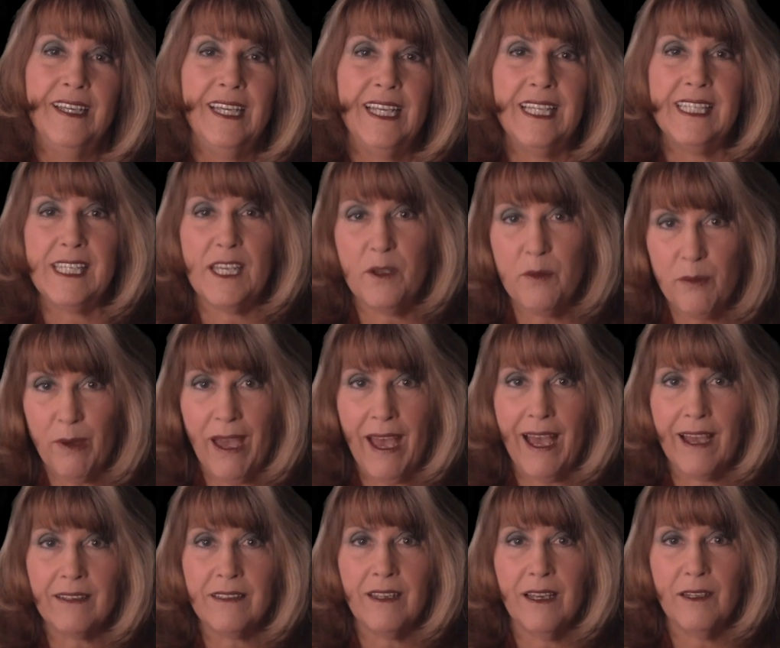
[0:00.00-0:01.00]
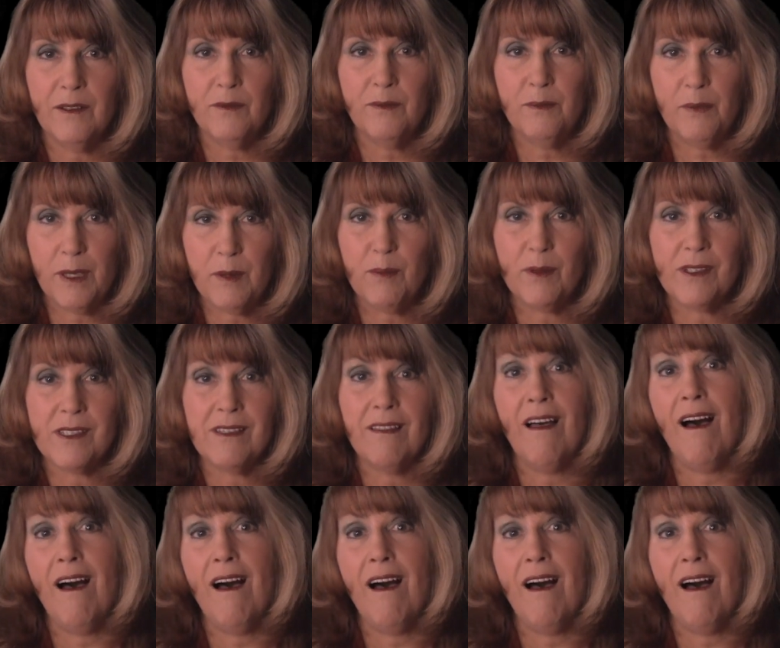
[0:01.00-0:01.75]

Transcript: its impact on people's